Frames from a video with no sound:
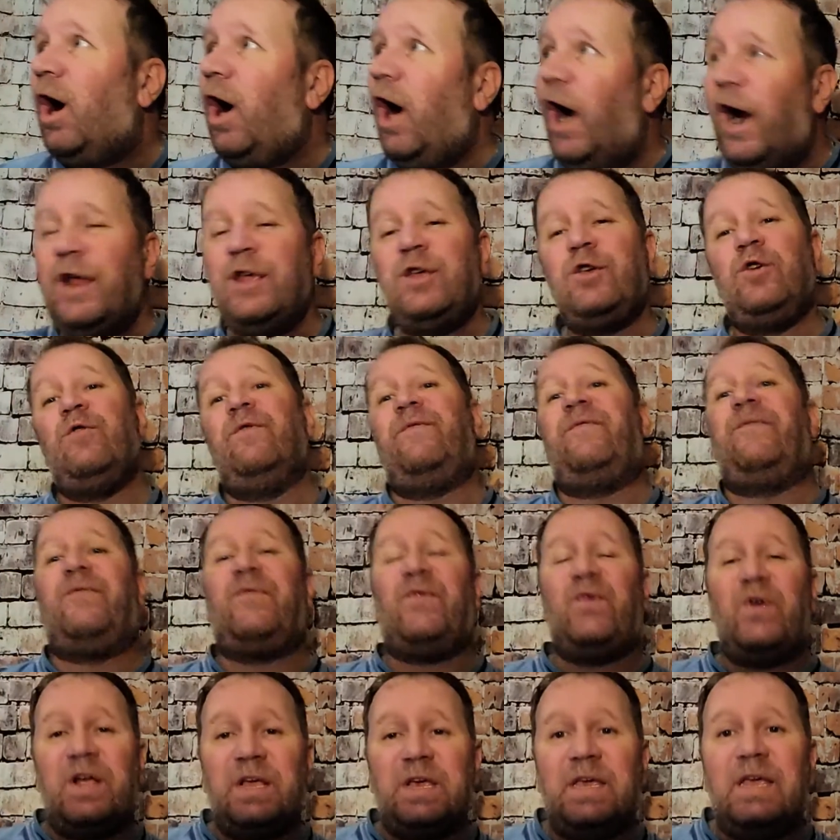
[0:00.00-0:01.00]
Are you
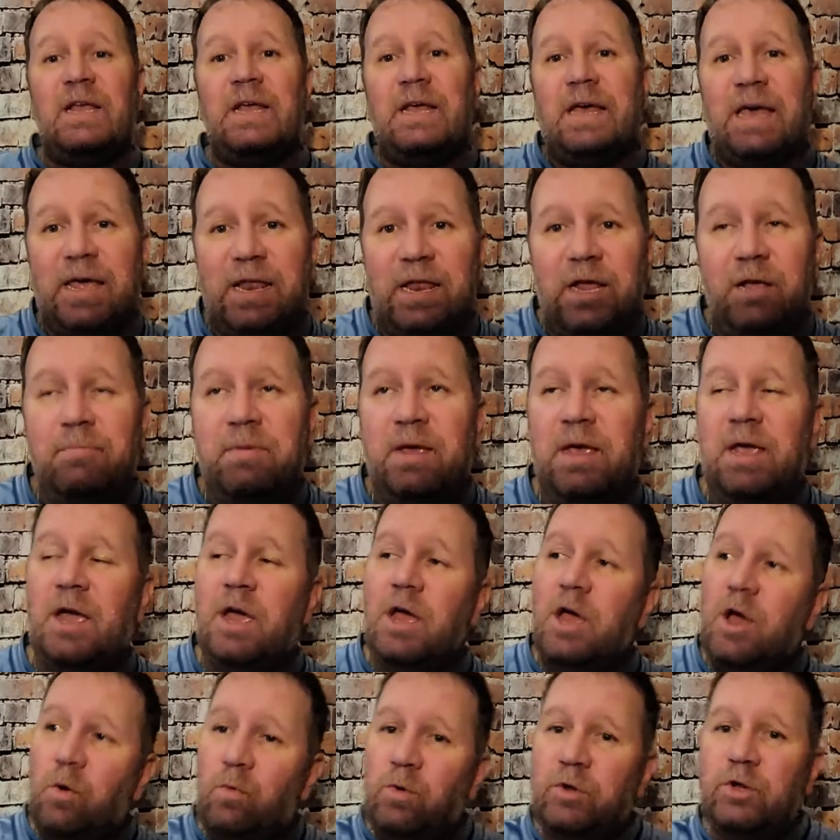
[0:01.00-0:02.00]
freaking kidding me?
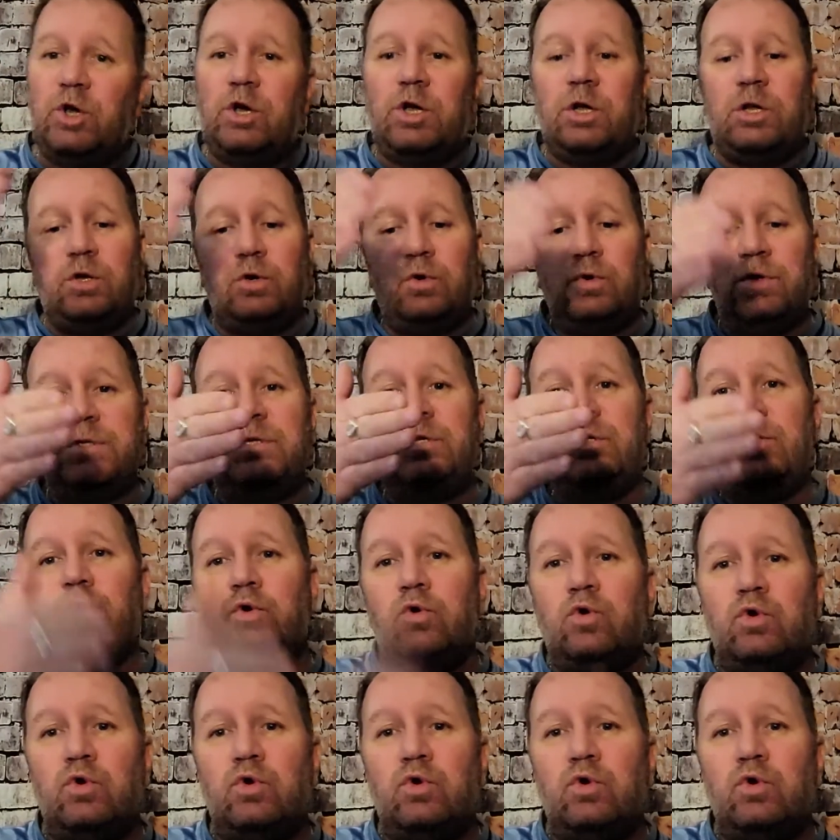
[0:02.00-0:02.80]
When you can use